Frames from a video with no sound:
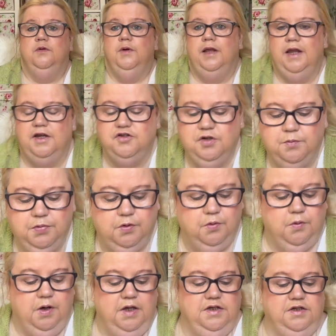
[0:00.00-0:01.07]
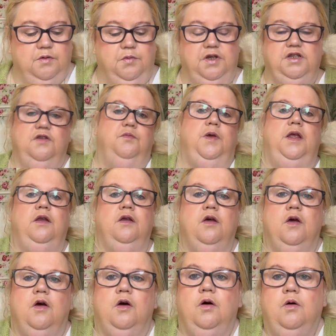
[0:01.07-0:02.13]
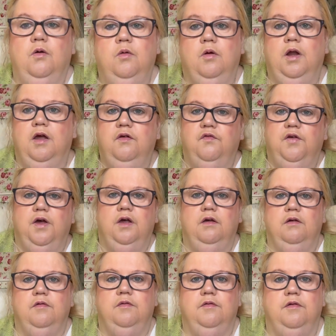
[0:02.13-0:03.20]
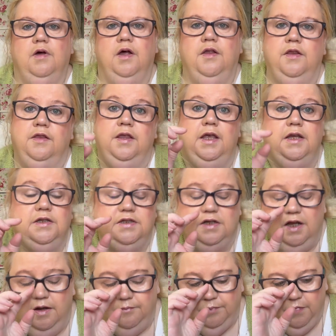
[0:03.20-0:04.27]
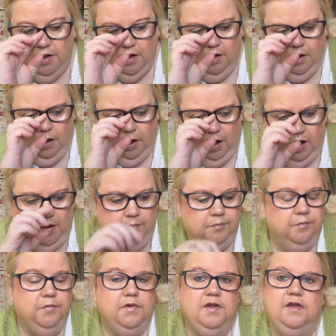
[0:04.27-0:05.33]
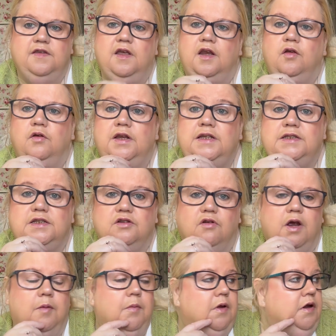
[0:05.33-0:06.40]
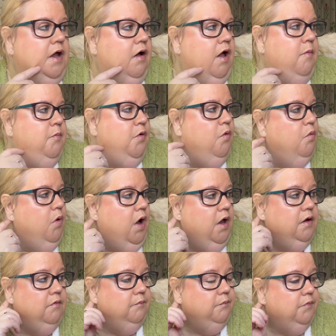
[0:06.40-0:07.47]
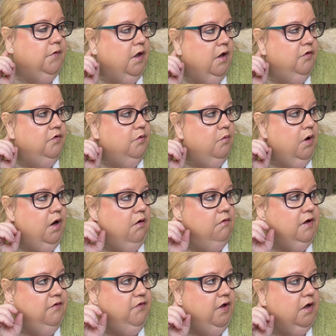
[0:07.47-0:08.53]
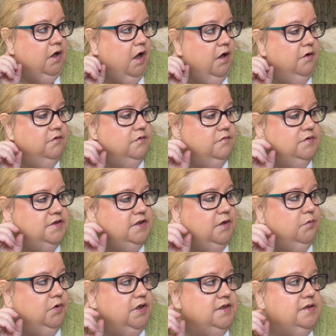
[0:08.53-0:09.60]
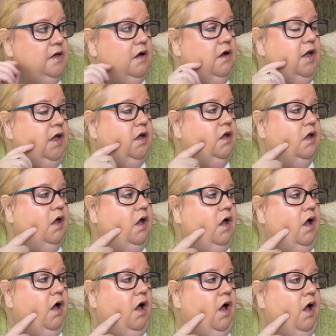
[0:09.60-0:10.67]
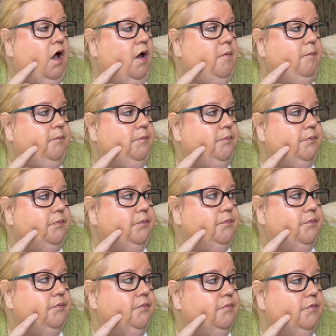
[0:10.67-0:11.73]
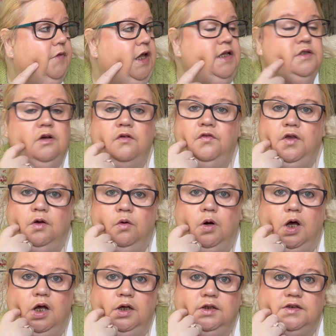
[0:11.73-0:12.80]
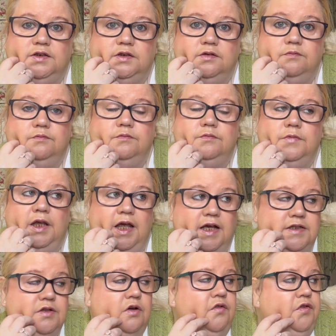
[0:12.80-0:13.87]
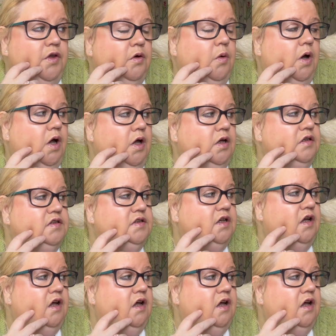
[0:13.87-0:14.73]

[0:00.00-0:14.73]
electric ball winder, which have been all over the internet, certainly on Instagram. Now I bought one and thought, well, I'll give it a go, see what it's like. It's got a few quirks. It has got a few quirks.